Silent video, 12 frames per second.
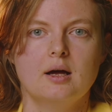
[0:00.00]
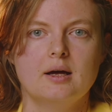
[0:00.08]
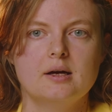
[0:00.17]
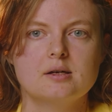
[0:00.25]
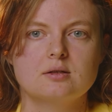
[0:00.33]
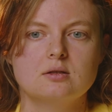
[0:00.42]

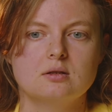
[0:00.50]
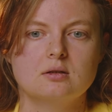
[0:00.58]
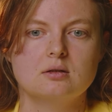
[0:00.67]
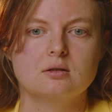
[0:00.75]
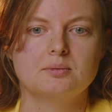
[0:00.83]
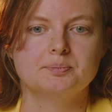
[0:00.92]
And
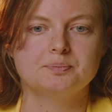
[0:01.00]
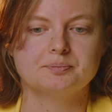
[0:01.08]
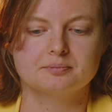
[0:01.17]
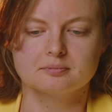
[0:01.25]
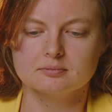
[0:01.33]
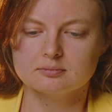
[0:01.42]

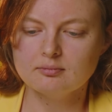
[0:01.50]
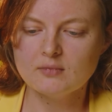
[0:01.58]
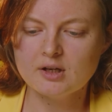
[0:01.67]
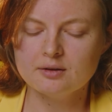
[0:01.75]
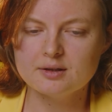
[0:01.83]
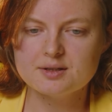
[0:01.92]

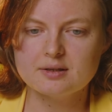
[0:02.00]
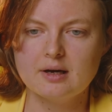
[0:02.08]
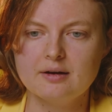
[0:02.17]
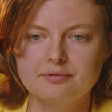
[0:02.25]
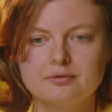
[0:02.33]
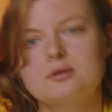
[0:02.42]
this
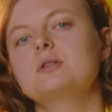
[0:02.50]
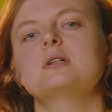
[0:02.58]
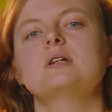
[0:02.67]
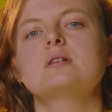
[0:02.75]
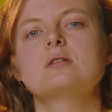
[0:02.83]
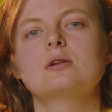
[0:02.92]
effort
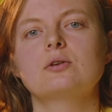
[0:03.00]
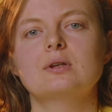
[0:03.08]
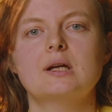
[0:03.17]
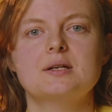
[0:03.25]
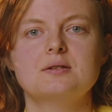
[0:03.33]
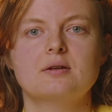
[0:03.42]
is
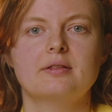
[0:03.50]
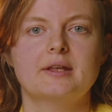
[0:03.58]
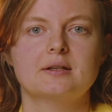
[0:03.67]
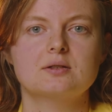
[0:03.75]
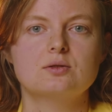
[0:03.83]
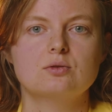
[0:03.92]
long-lasting
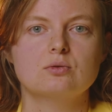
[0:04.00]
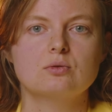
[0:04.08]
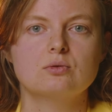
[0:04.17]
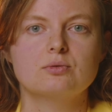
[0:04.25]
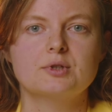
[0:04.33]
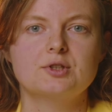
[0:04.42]
thanks
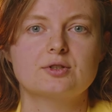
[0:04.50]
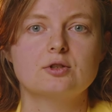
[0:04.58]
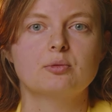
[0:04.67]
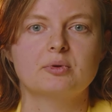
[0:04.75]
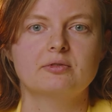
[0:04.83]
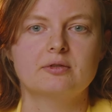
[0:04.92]
to Richard
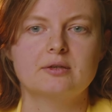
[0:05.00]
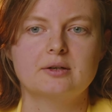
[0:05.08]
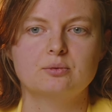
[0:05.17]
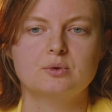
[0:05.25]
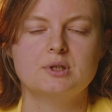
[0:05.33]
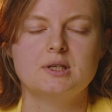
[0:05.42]
Stallman
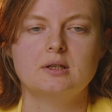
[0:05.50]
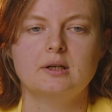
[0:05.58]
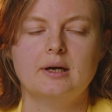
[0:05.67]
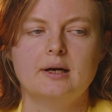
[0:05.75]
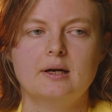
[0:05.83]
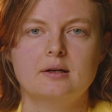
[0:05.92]
founding
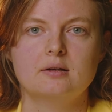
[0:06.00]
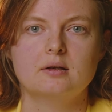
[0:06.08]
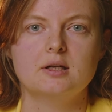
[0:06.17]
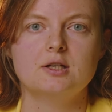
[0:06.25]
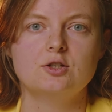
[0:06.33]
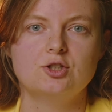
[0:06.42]
an
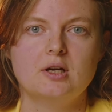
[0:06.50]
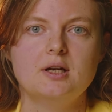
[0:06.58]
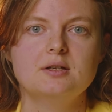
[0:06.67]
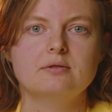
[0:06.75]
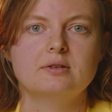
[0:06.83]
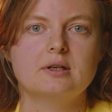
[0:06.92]

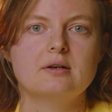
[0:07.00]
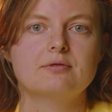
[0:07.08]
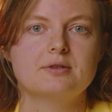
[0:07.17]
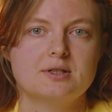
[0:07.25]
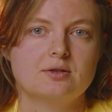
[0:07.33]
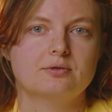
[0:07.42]
initiative, the
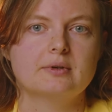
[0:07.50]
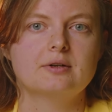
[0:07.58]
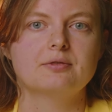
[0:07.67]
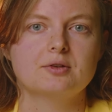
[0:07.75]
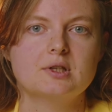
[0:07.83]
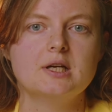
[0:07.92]
Free Software
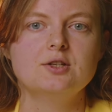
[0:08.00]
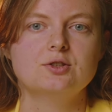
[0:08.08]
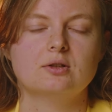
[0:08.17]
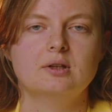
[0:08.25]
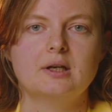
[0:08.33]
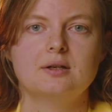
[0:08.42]

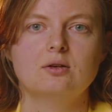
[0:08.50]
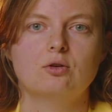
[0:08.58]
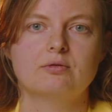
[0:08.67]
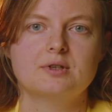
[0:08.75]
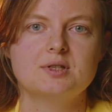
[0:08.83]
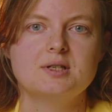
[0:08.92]
Foundation, that
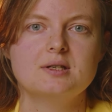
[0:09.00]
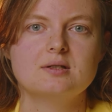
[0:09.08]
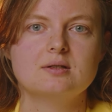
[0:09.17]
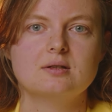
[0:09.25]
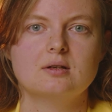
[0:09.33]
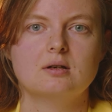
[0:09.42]

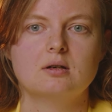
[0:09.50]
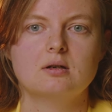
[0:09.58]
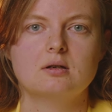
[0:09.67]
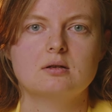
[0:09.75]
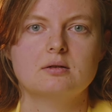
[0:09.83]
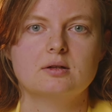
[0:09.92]
oversees
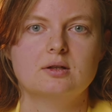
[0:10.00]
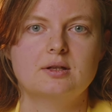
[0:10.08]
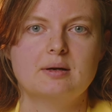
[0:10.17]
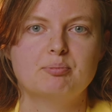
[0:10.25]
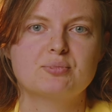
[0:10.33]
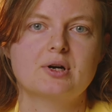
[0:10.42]

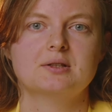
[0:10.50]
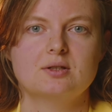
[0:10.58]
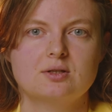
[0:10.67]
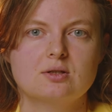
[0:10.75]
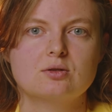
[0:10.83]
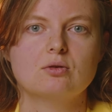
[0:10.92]
the
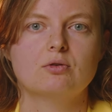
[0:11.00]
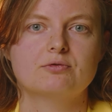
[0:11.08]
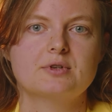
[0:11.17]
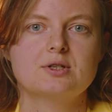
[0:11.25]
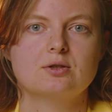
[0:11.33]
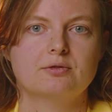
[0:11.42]
practices of
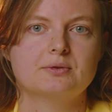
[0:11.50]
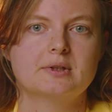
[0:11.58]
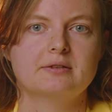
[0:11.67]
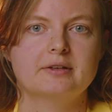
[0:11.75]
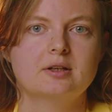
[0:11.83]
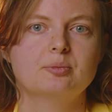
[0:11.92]
free
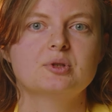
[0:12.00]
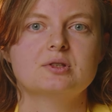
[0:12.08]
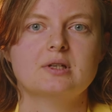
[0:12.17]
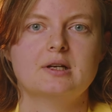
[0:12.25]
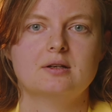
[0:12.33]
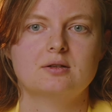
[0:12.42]
software
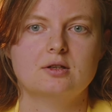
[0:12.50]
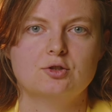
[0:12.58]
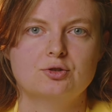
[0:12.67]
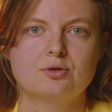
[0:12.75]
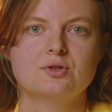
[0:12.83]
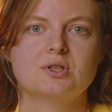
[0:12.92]
development and
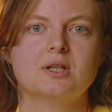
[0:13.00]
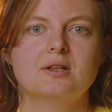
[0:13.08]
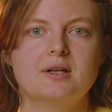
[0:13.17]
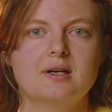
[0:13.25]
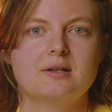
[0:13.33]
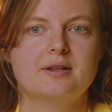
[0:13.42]
assures that
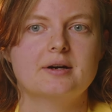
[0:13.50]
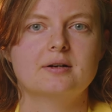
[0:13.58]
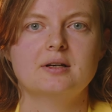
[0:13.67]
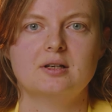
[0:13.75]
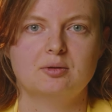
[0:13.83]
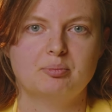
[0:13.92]
they are
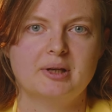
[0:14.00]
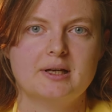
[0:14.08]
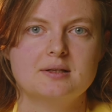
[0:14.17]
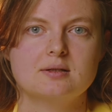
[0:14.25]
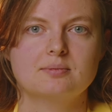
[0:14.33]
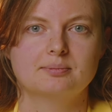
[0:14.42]
there in
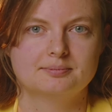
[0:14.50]
place.